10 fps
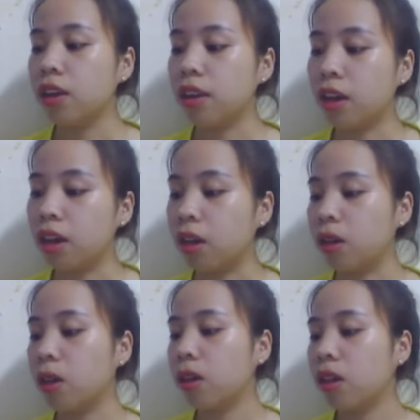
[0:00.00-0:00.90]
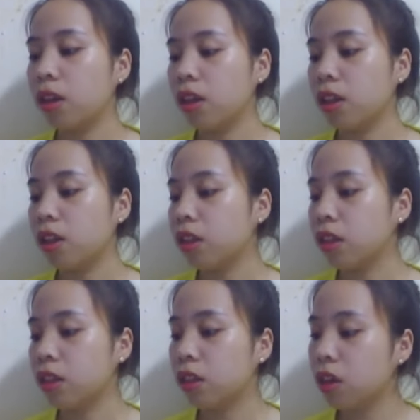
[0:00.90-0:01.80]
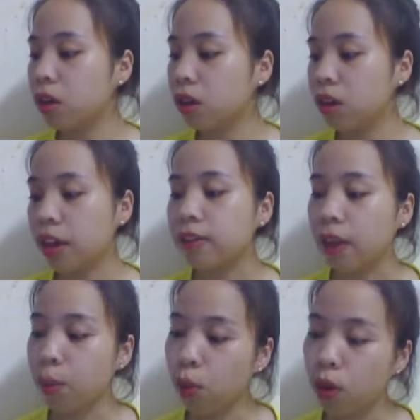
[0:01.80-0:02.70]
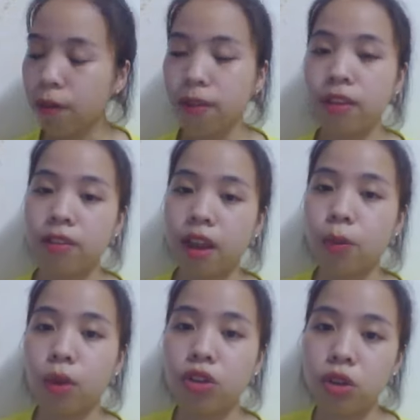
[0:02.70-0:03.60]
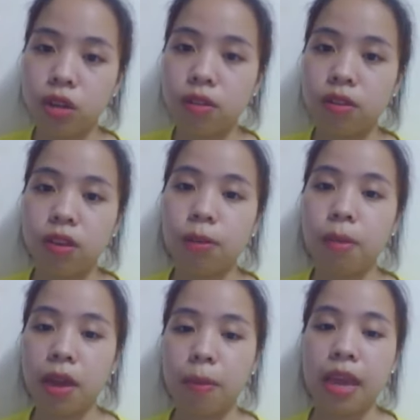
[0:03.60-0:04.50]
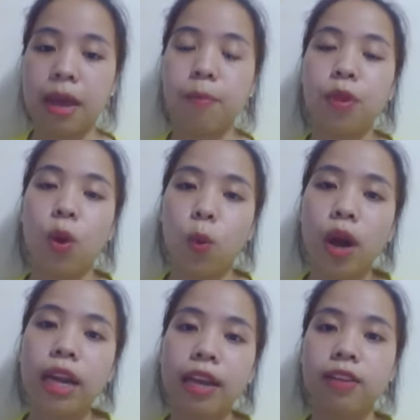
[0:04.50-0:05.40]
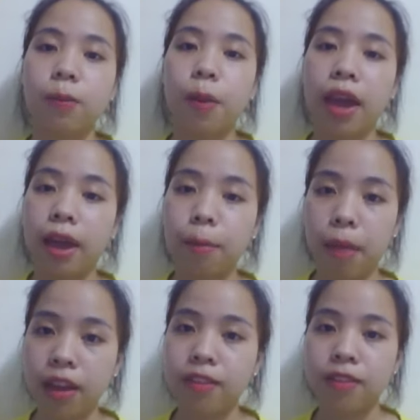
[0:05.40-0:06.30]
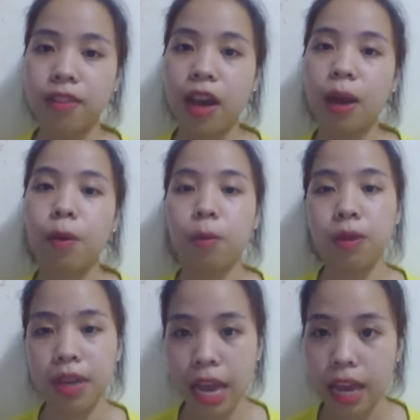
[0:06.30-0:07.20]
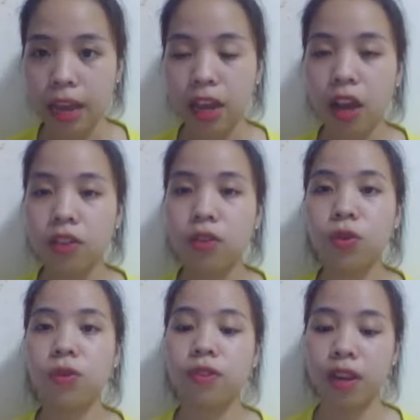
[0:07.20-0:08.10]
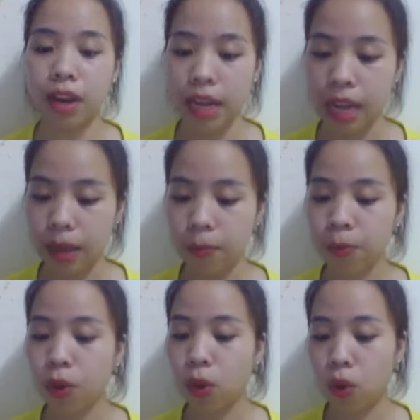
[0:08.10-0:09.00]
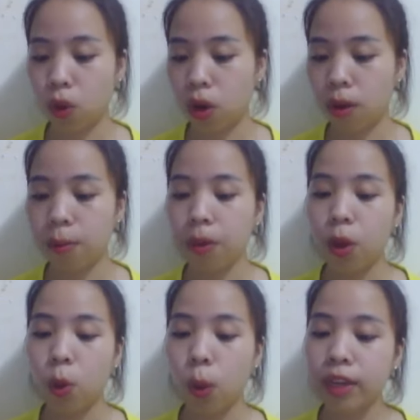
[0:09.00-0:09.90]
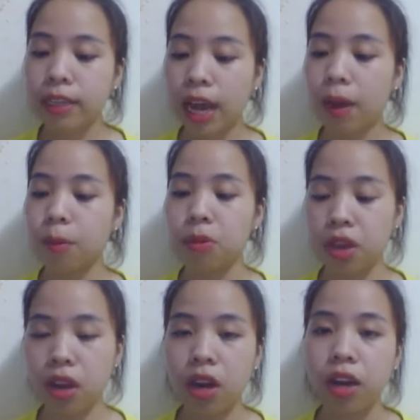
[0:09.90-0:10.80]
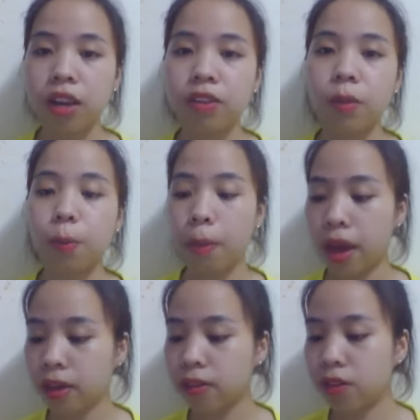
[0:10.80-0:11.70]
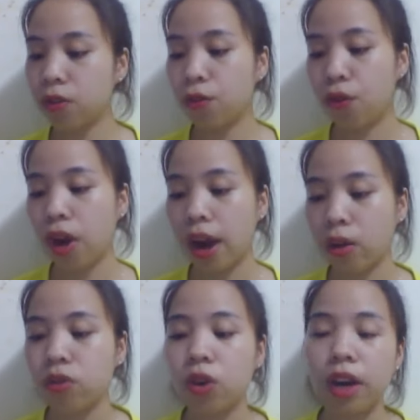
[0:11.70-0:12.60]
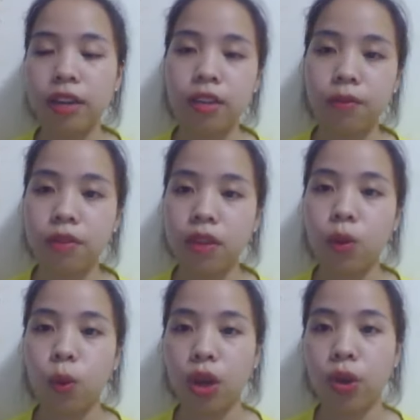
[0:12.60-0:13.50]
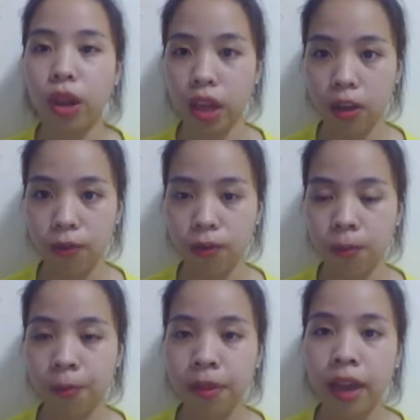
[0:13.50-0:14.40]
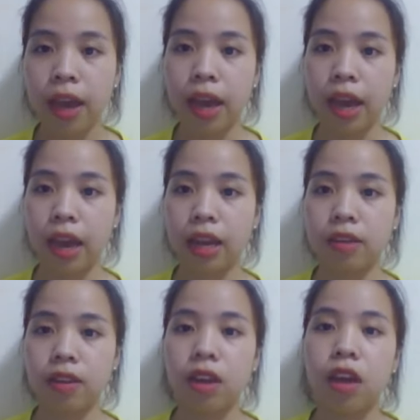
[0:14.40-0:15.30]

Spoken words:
Now, the example of these type questions may be, what is the best time of day to study, or what time of year is the best for outdoor activity where you live? And